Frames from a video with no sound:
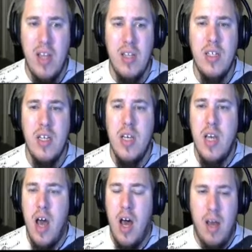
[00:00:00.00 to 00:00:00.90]

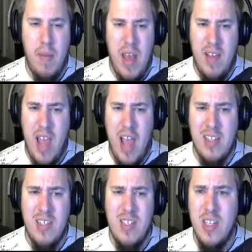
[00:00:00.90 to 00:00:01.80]
has
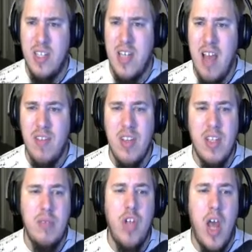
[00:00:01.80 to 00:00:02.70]
access to like Dazzling
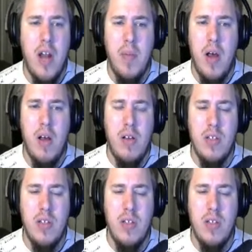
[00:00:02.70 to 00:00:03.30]
and Shadow Ball,